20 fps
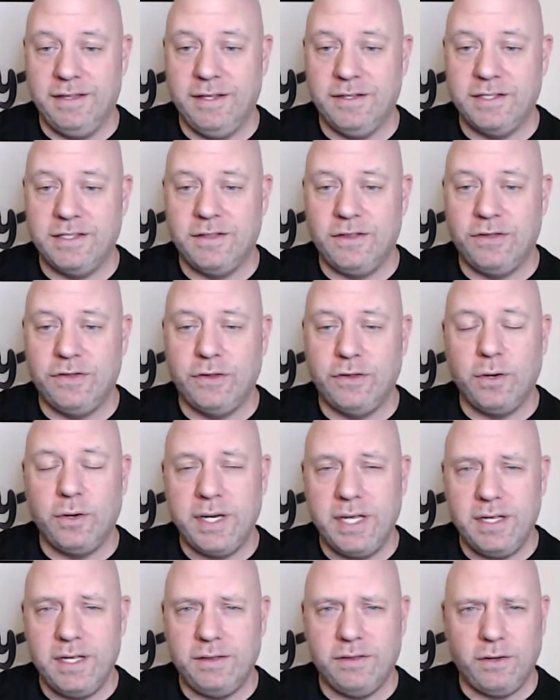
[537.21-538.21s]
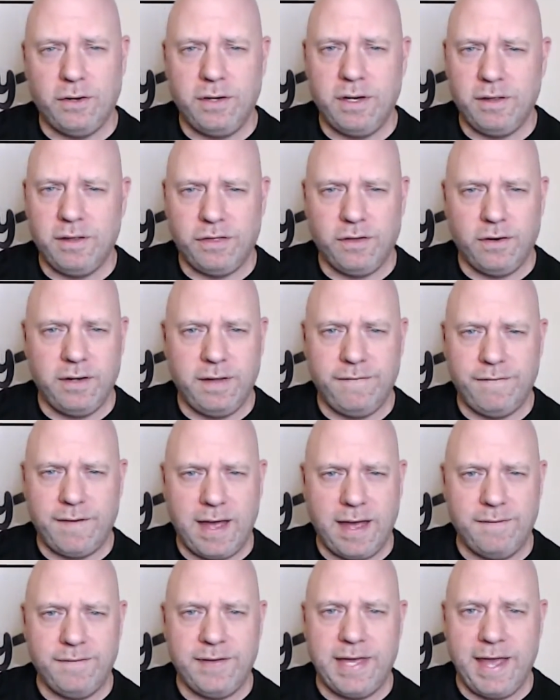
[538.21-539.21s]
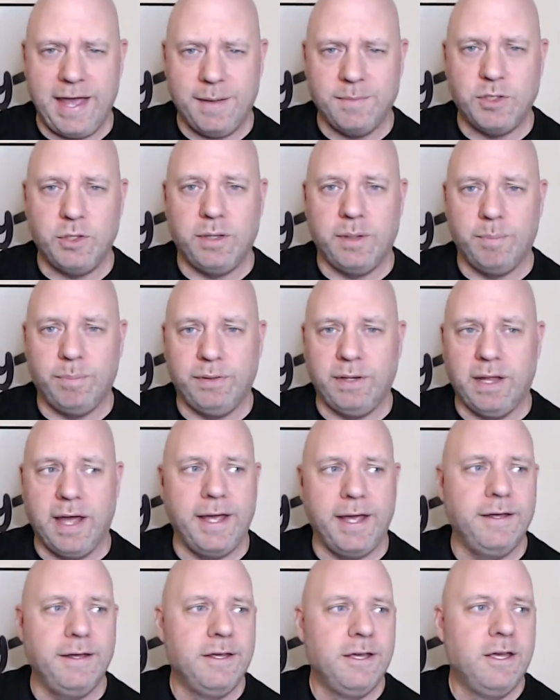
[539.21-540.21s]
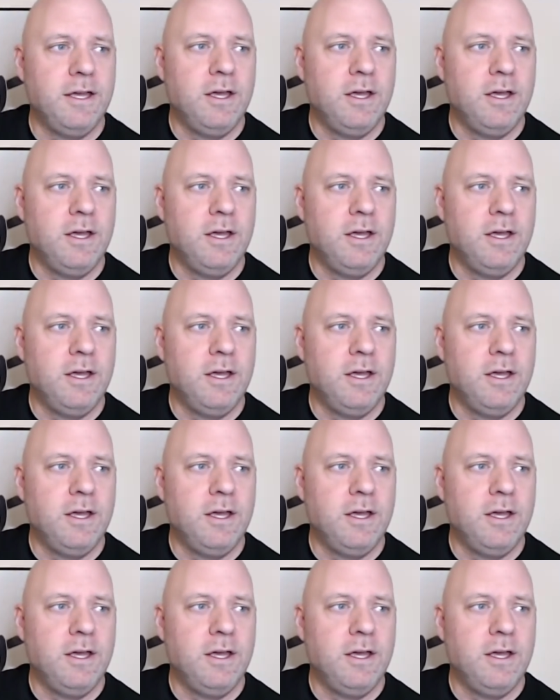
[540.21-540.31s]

there's 30 or 35 games you can play